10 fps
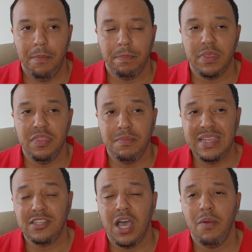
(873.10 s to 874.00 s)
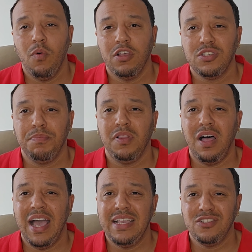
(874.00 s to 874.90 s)
in the meantime, while
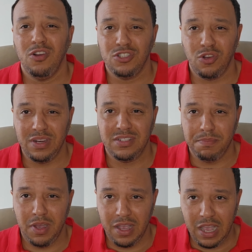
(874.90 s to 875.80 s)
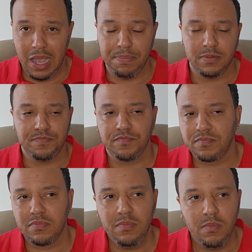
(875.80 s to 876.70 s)
supplies are starting to bog up,
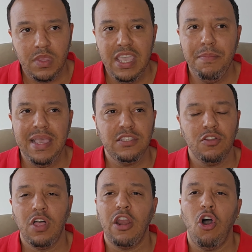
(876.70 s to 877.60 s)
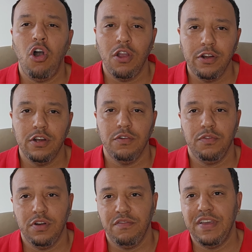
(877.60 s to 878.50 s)
it makes it a lot harder for
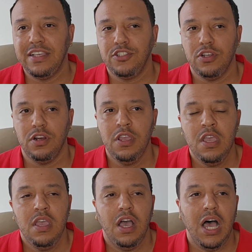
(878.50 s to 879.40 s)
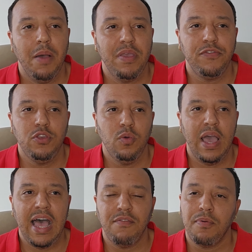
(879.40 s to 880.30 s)
an investor if you
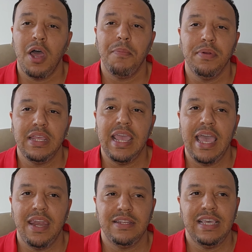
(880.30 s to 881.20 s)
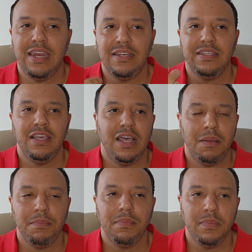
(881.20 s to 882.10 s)
have a property and a tenant
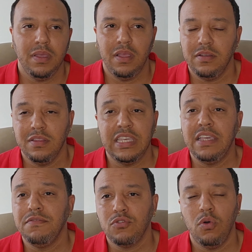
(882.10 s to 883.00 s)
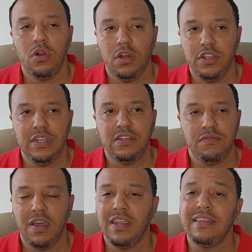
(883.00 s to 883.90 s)
leaves or you need to
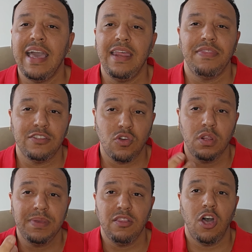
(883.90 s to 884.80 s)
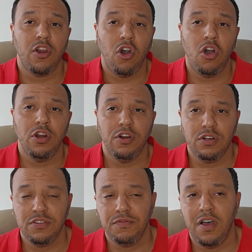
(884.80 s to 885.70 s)
find a tenant, that's going to be a lot harder to
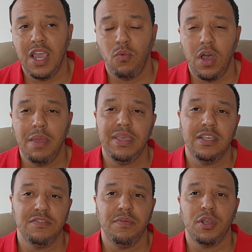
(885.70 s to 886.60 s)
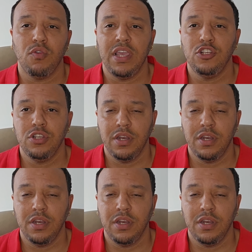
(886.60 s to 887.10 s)
find. Why? Because of immigration